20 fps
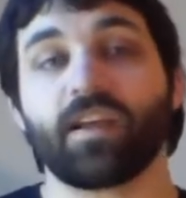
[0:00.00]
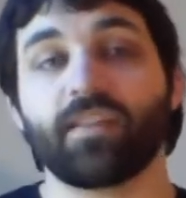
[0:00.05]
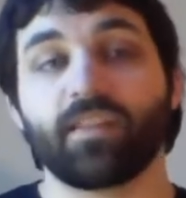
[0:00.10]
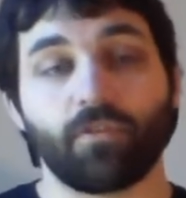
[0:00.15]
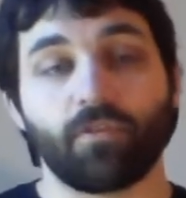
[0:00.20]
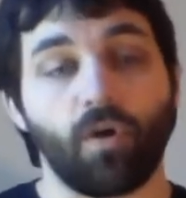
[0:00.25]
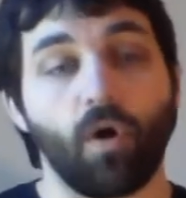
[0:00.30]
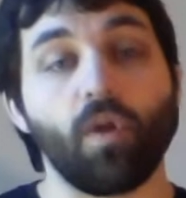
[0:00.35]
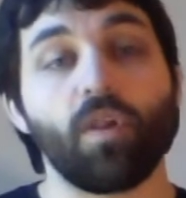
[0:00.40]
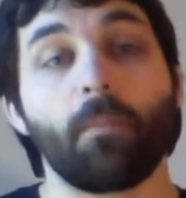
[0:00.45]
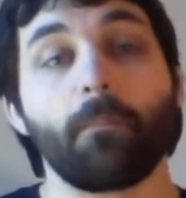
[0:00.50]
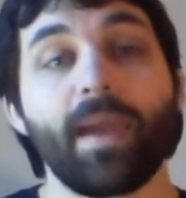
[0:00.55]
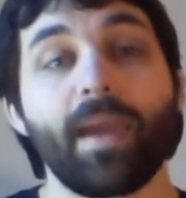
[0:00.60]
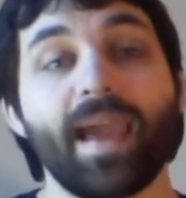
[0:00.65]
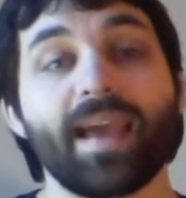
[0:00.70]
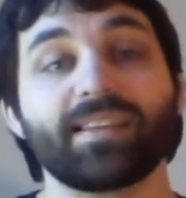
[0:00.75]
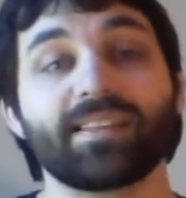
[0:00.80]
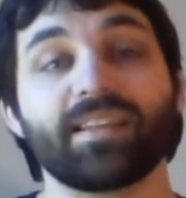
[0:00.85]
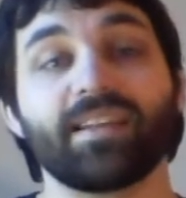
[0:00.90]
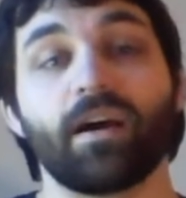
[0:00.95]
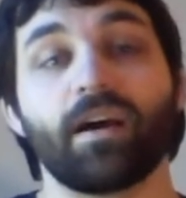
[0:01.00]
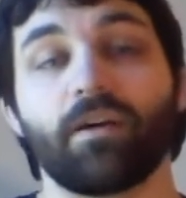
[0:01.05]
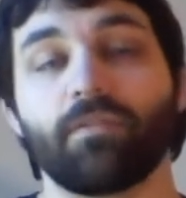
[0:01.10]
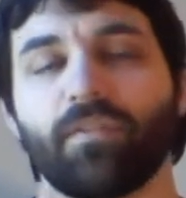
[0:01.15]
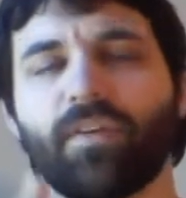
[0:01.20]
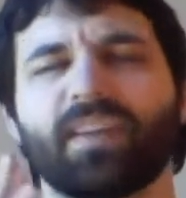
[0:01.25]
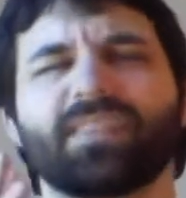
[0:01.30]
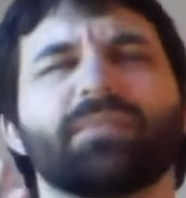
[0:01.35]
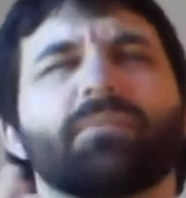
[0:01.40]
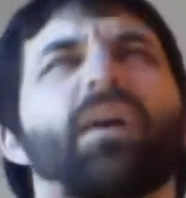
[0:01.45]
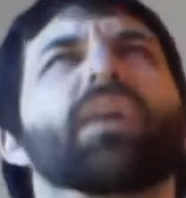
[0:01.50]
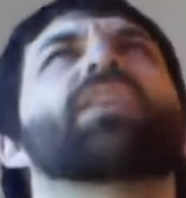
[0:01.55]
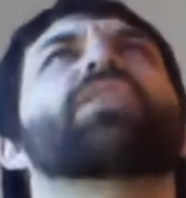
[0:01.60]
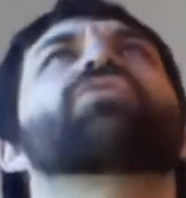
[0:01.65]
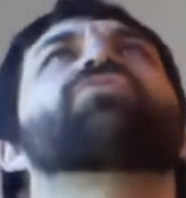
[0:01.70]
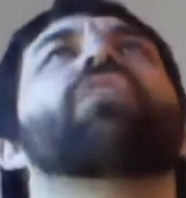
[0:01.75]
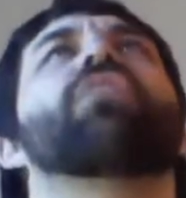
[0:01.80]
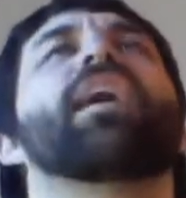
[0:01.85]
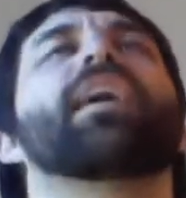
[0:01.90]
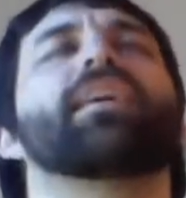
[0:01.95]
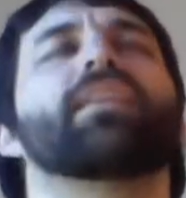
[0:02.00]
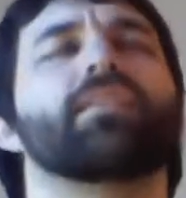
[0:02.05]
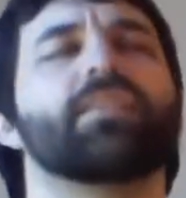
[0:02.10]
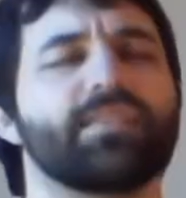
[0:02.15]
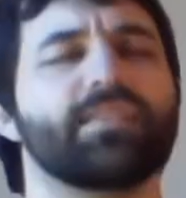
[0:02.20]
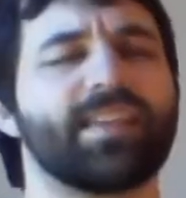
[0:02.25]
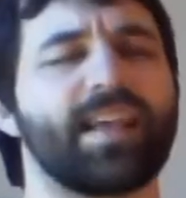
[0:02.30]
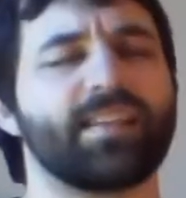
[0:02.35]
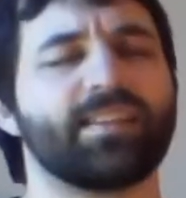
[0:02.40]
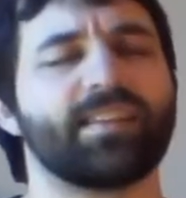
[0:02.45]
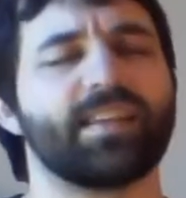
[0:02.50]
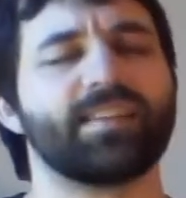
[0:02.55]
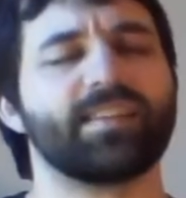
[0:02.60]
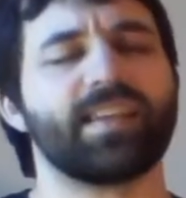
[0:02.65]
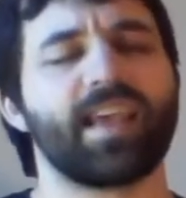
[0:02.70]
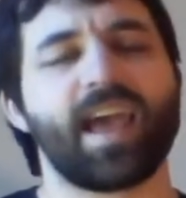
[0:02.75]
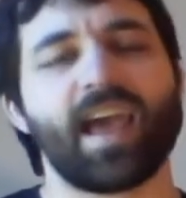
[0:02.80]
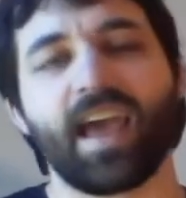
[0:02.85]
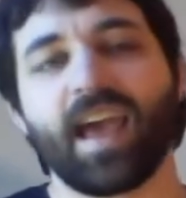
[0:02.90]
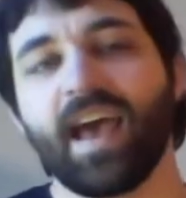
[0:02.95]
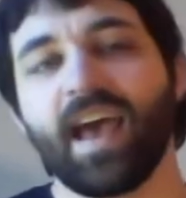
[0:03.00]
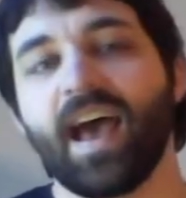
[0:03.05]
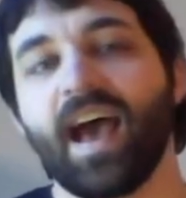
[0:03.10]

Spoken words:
They're all amazing. We've had some cracking sets this year,